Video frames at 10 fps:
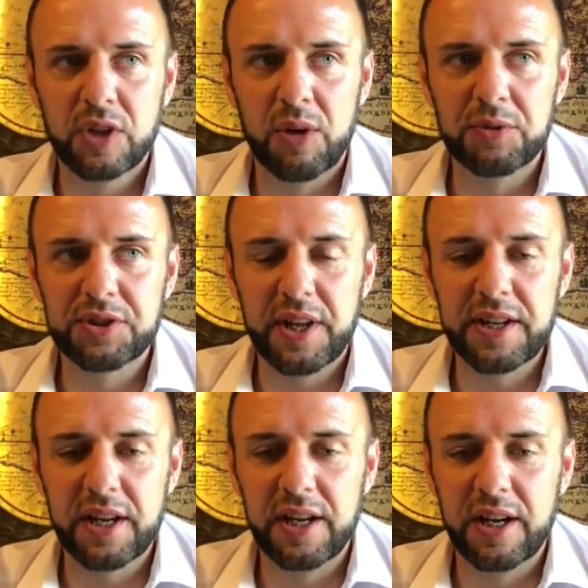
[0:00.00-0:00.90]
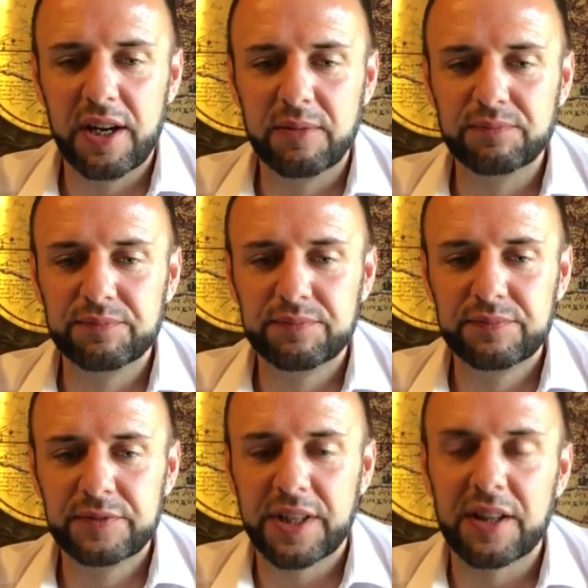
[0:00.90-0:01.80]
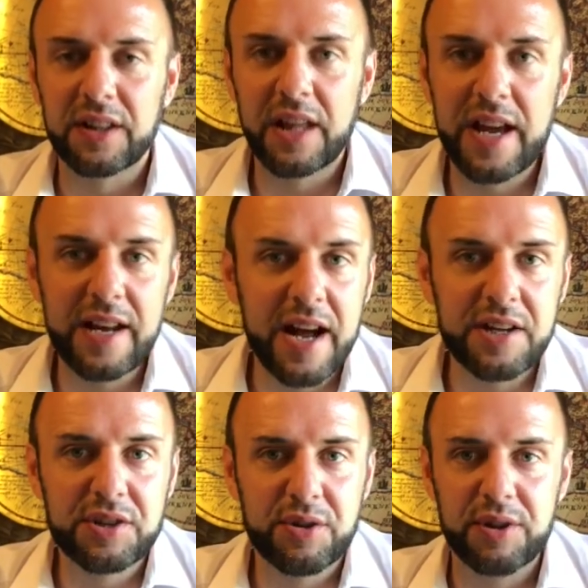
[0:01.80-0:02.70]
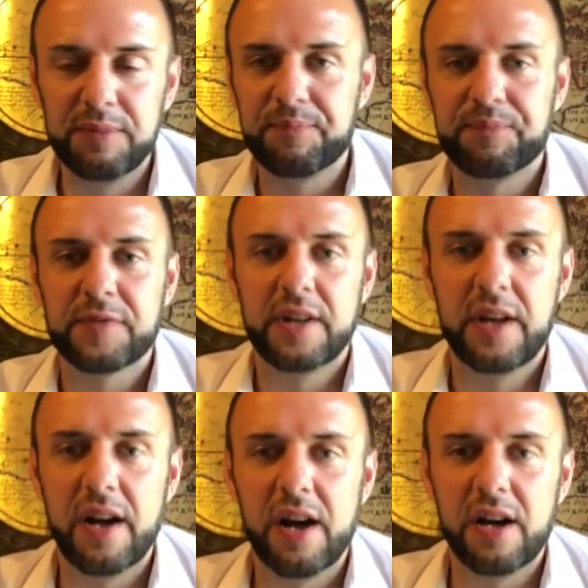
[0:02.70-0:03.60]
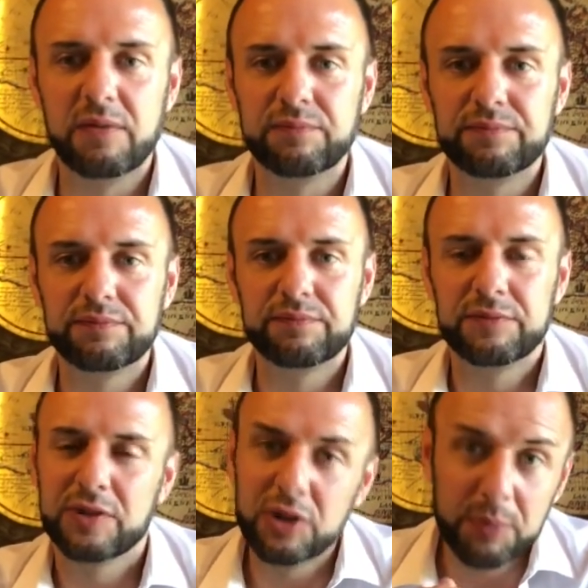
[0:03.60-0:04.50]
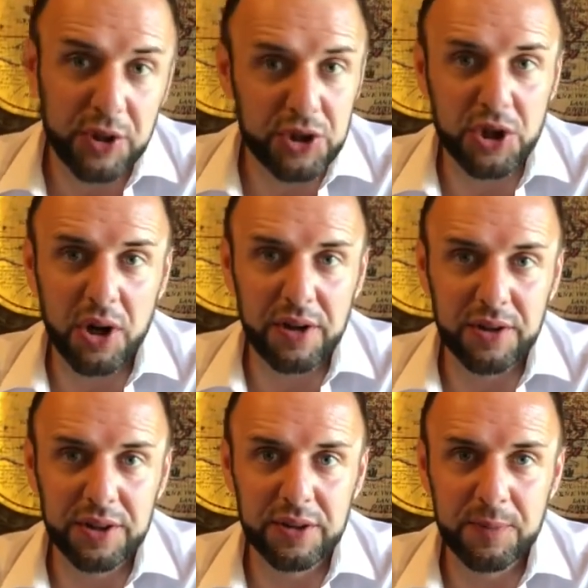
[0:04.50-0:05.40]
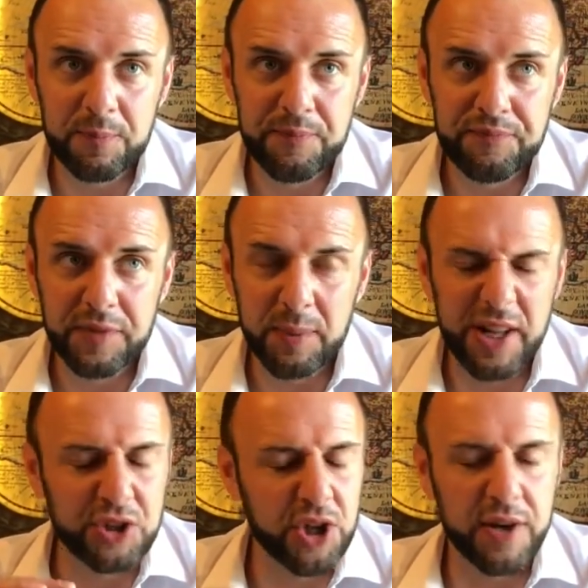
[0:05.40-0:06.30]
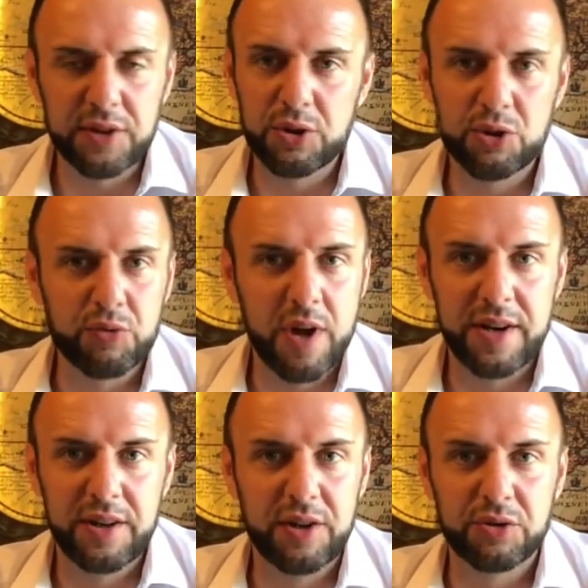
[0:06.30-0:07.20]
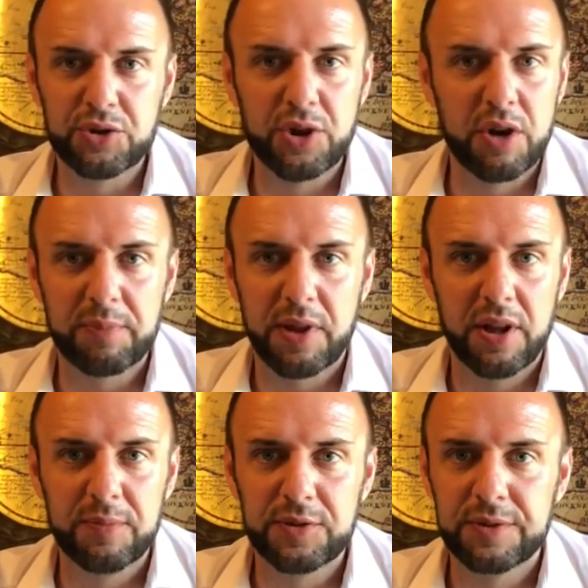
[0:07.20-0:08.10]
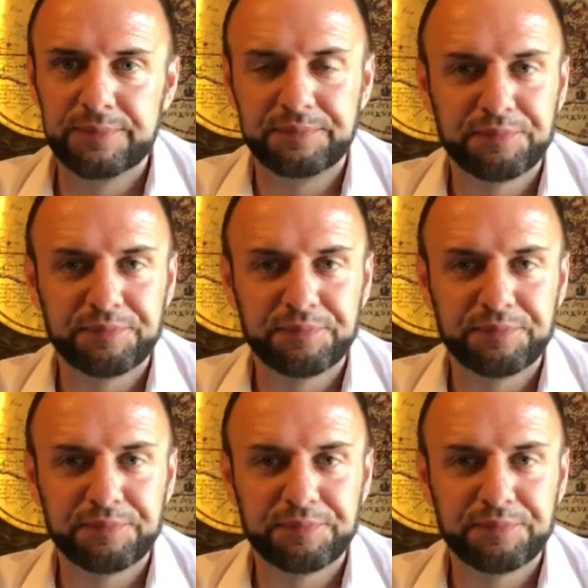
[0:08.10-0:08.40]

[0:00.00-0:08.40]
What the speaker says: almost like a light ice cream. A little bit of chocolate. That chocolate goes right into those dark plums.